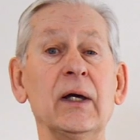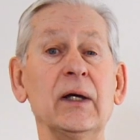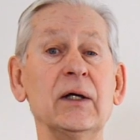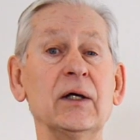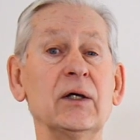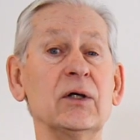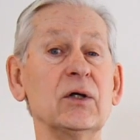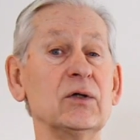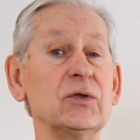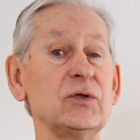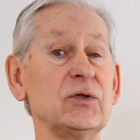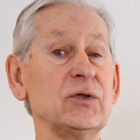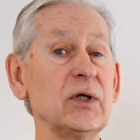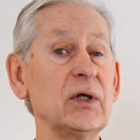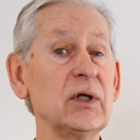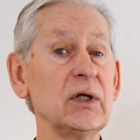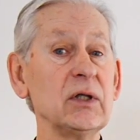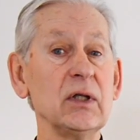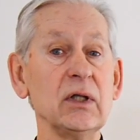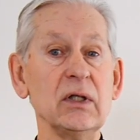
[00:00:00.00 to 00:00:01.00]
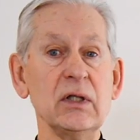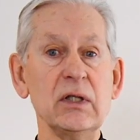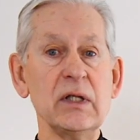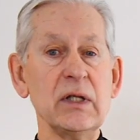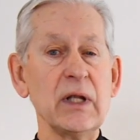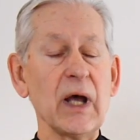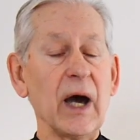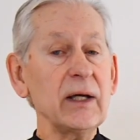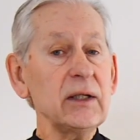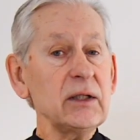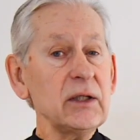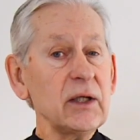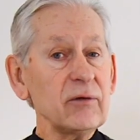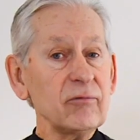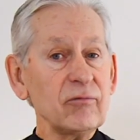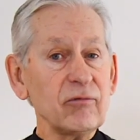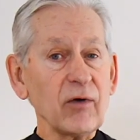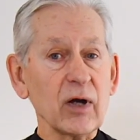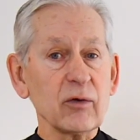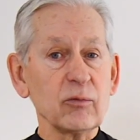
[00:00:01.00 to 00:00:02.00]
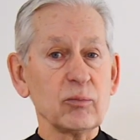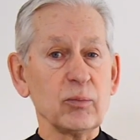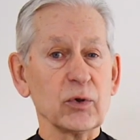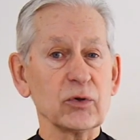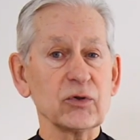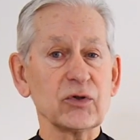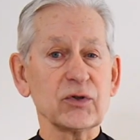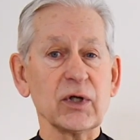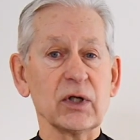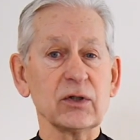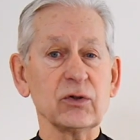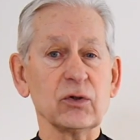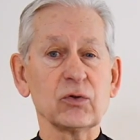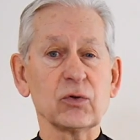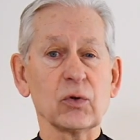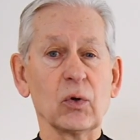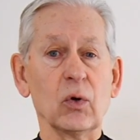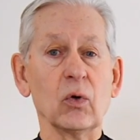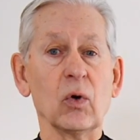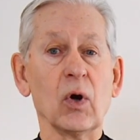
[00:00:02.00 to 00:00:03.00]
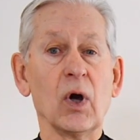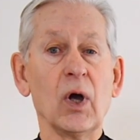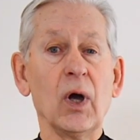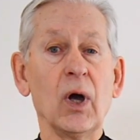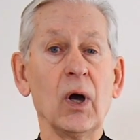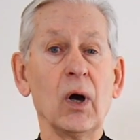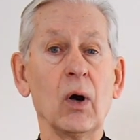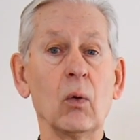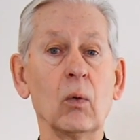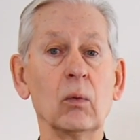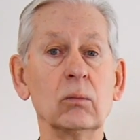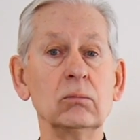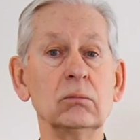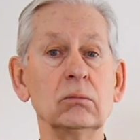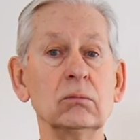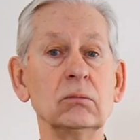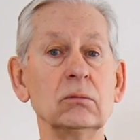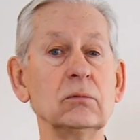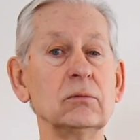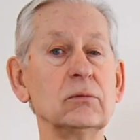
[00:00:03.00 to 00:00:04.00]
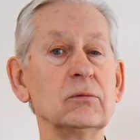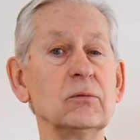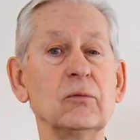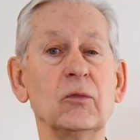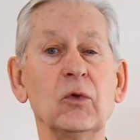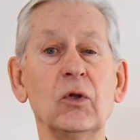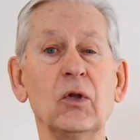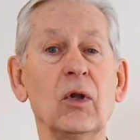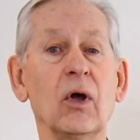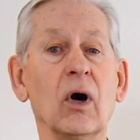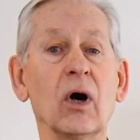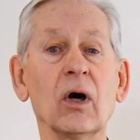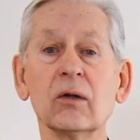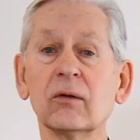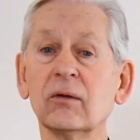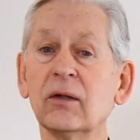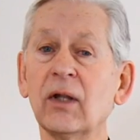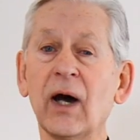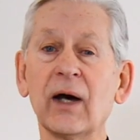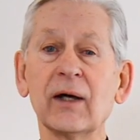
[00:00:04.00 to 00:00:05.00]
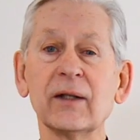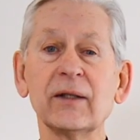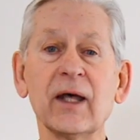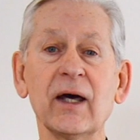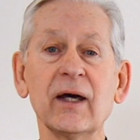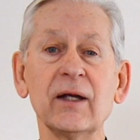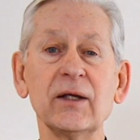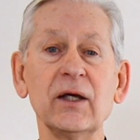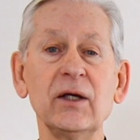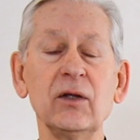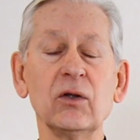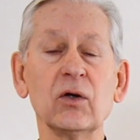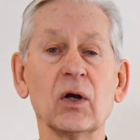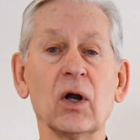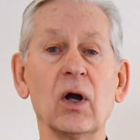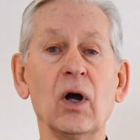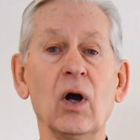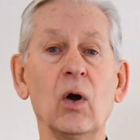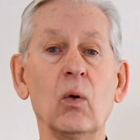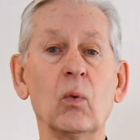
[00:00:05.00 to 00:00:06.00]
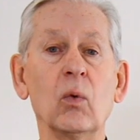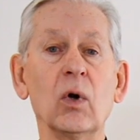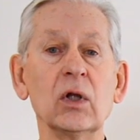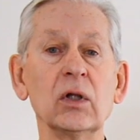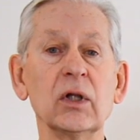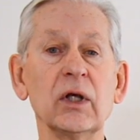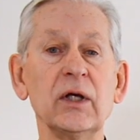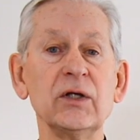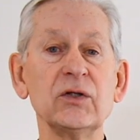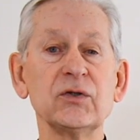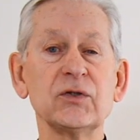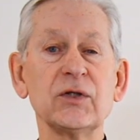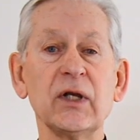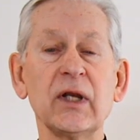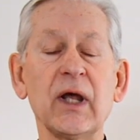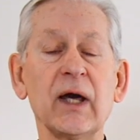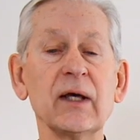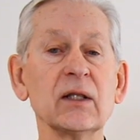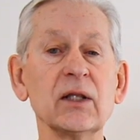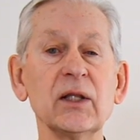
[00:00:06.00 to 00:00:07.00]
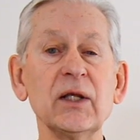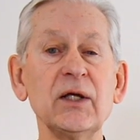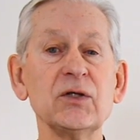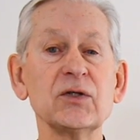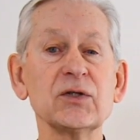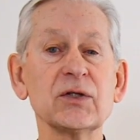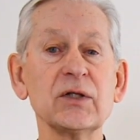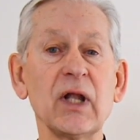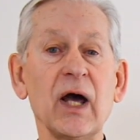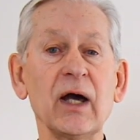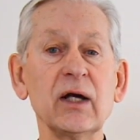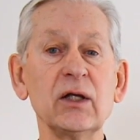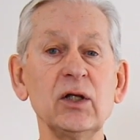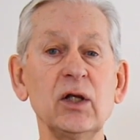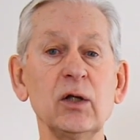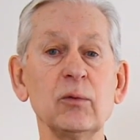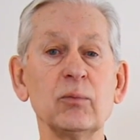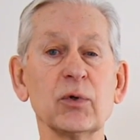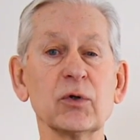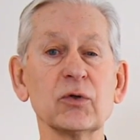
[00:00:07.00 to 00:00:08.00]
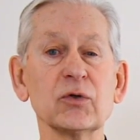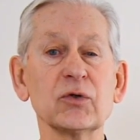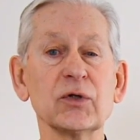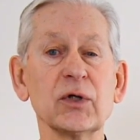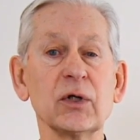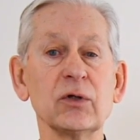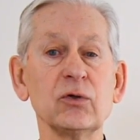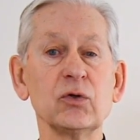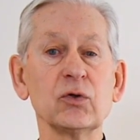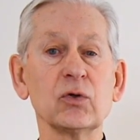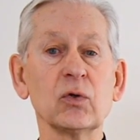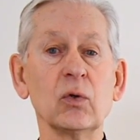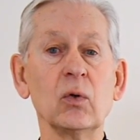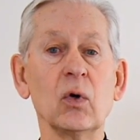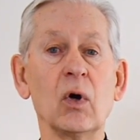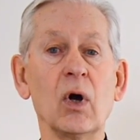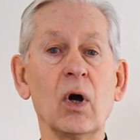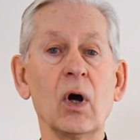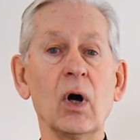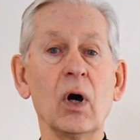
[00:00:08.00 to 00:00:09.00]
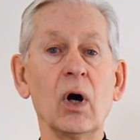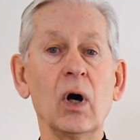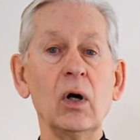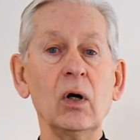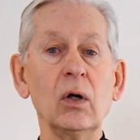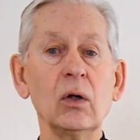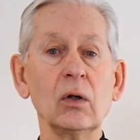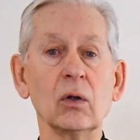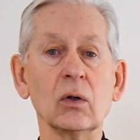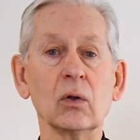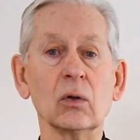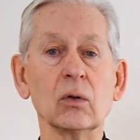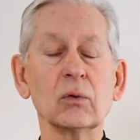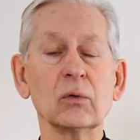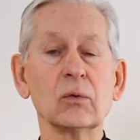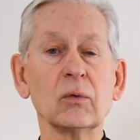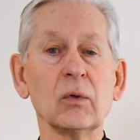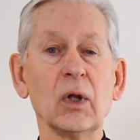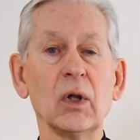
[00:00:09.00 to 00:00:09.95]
Is it 95% true? No, not that either. Well, is it at least 90% true? Oh,